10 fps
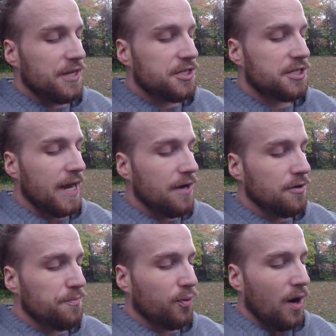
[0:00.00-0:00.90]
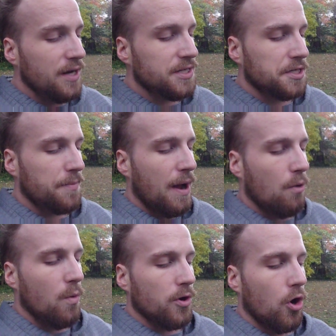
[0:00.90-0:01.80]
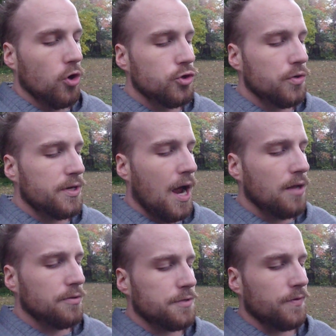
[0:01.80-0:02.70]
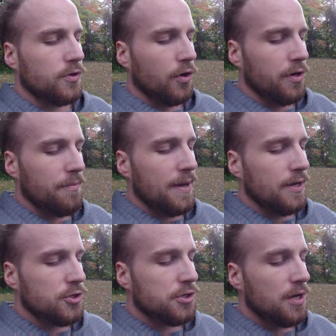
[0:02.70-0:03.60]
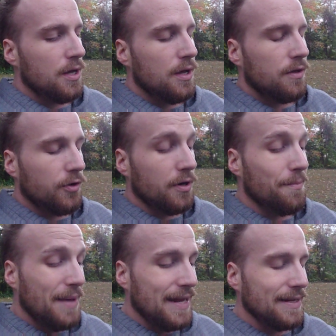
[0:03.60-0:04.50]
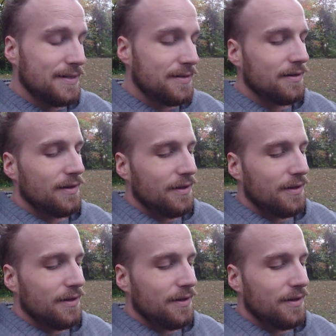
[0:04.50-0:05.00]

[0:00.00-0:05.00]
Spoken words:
Its standard price is about $100 for 30 minutes,